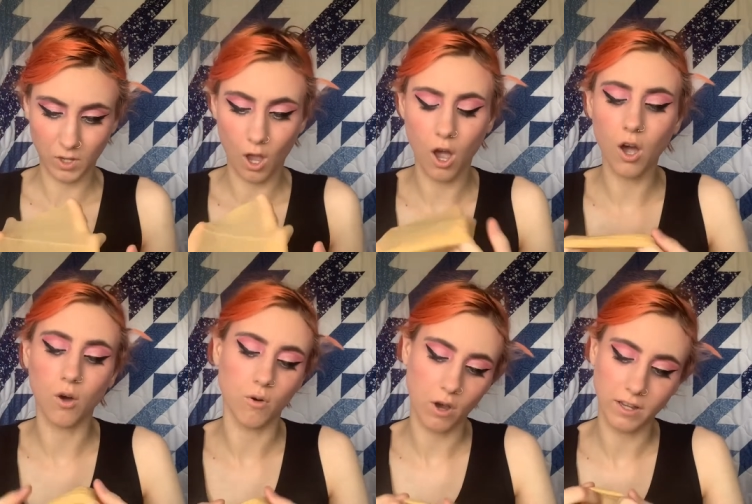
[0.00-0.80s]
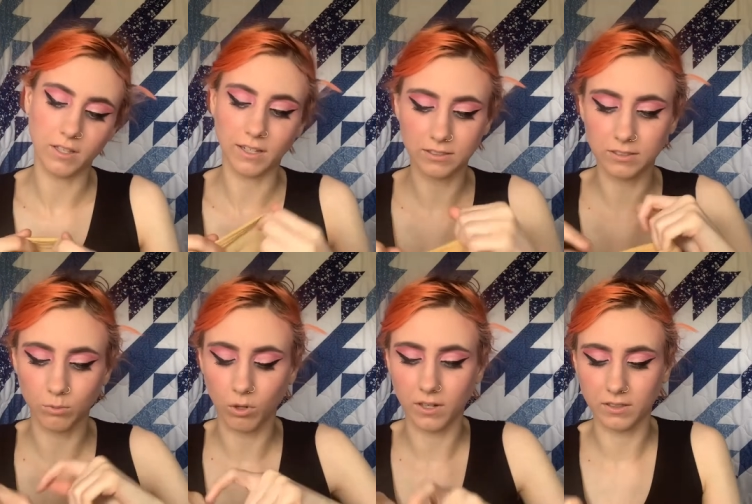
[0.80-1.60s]
Oh, I, I see
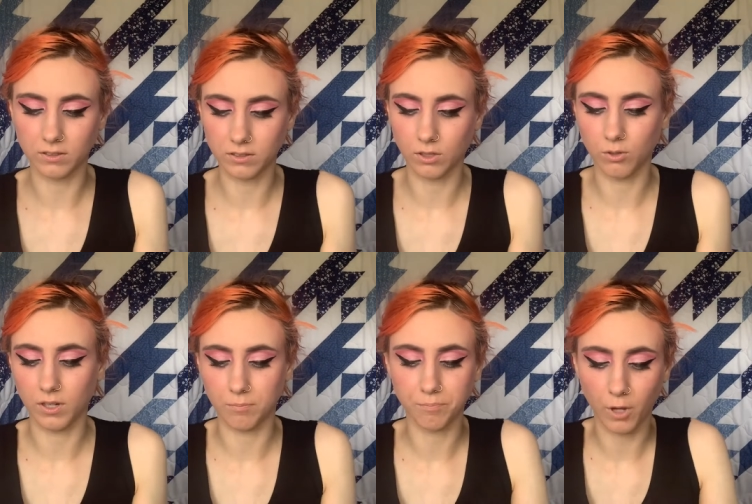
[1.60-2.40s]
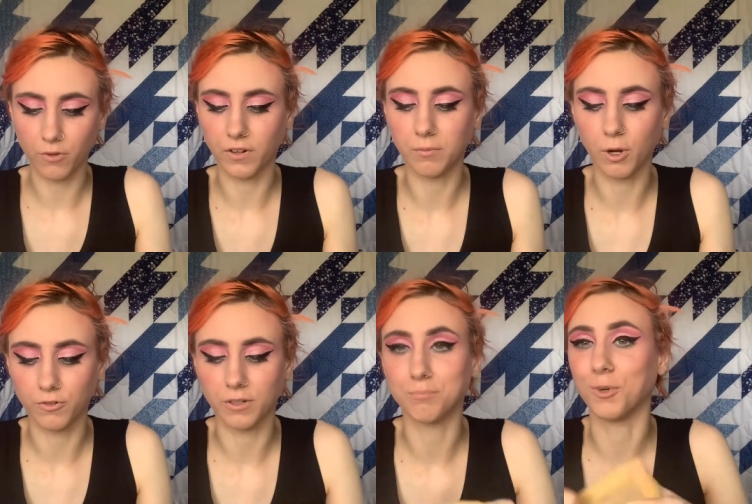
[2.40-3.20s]
why it's okay. All right, all
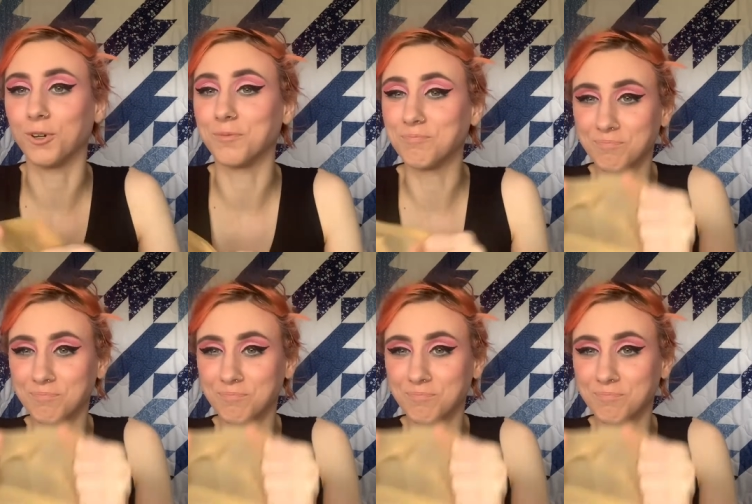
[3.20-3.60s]
right, all right.